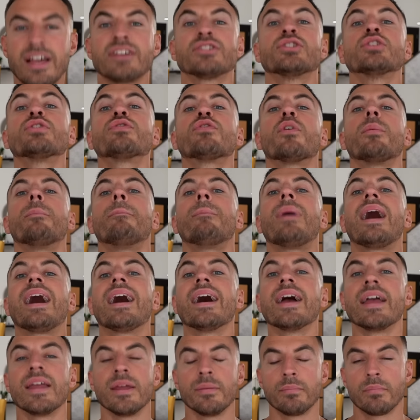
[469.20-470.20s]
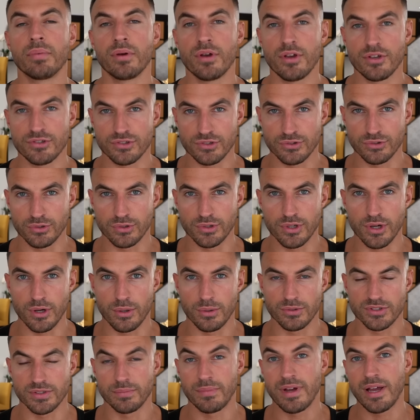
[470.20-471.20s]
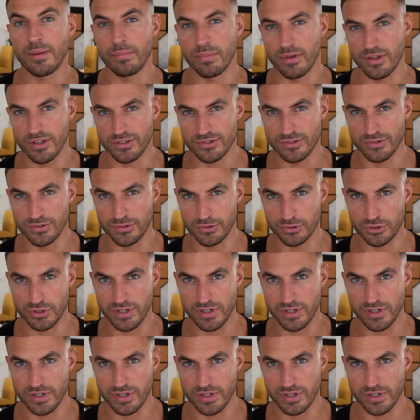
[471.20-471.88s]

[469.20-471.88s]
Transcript: that's just for my personal goals and my personal